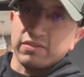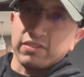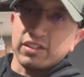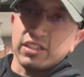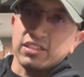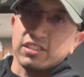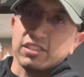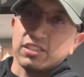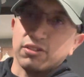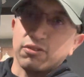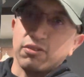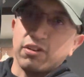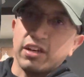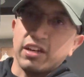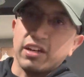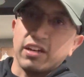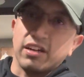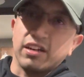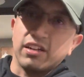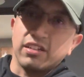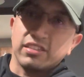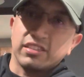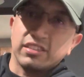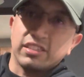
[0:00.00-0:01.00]
if they just
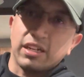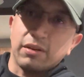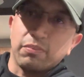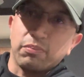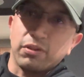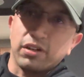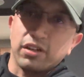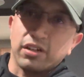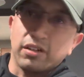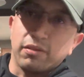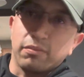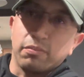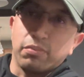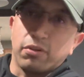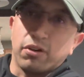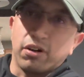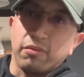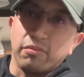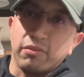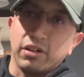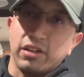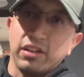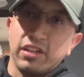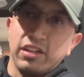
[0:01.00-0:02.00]
created a separate
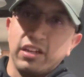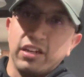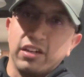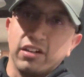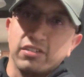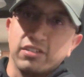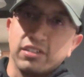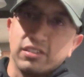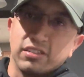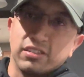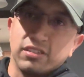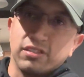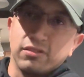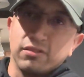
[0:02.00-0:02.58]
compartment here just